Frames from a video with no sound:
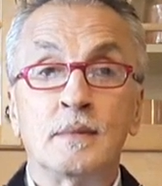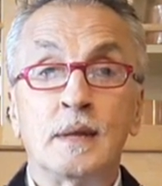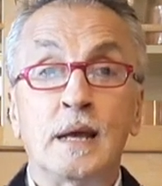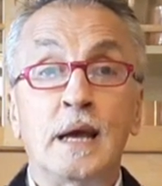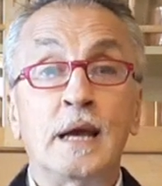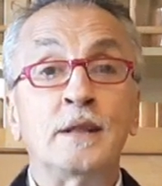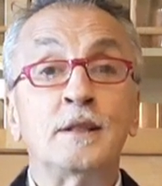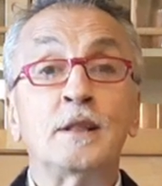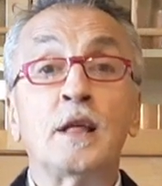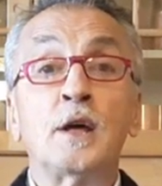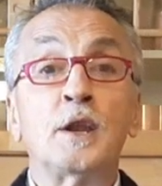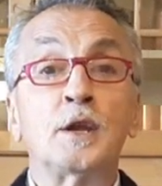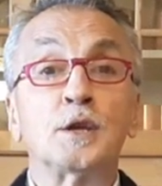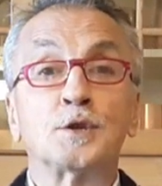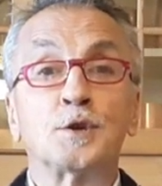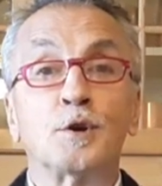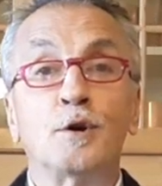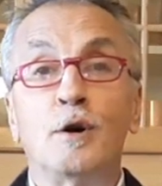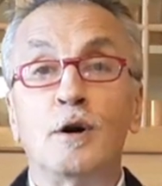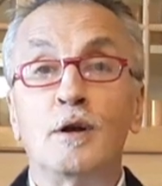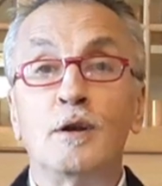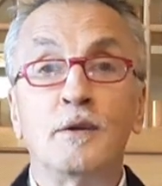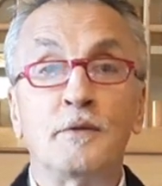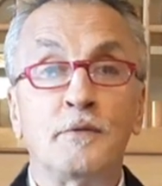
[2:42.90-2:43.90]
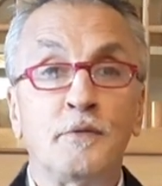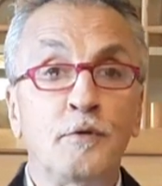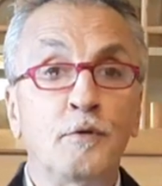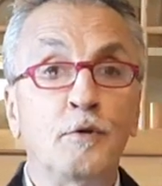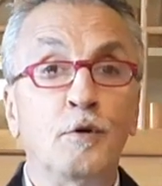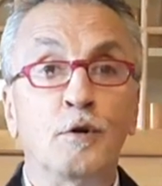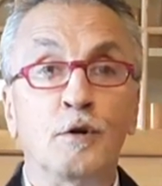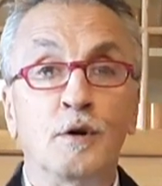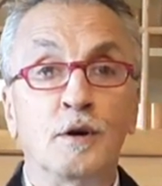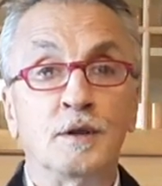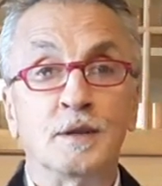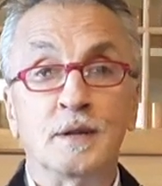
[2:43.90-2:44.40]
And that is all
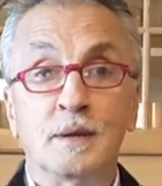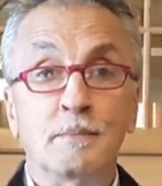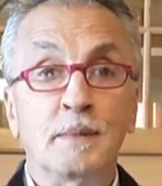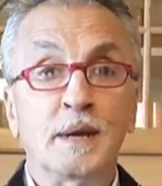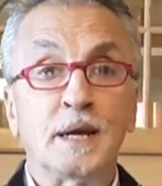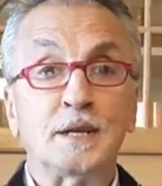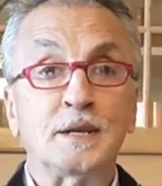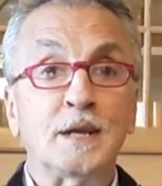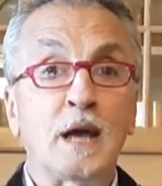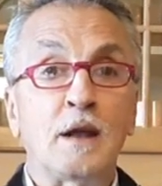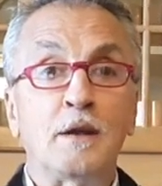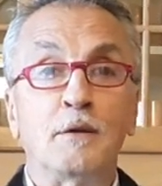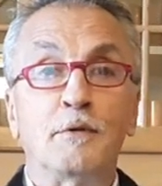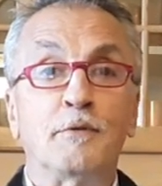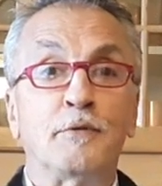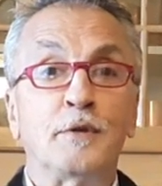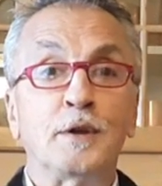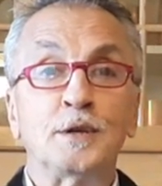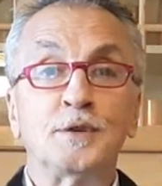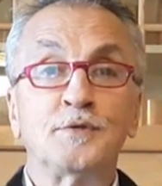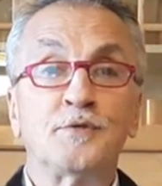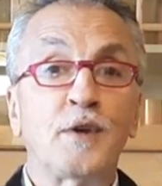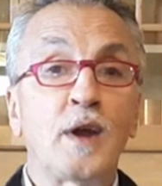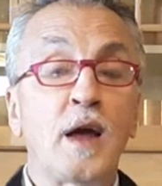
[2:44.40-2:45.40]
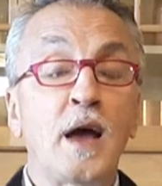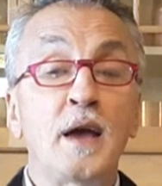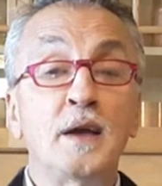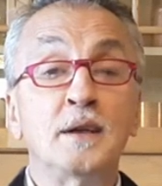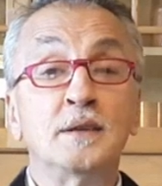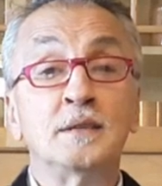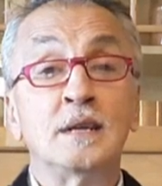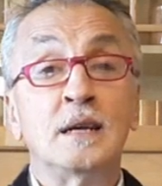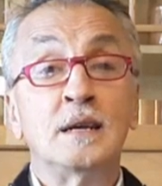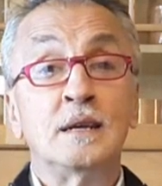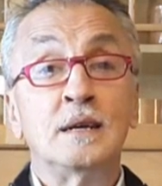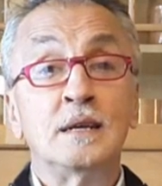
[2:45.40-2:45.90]
for the McDonald's French fry.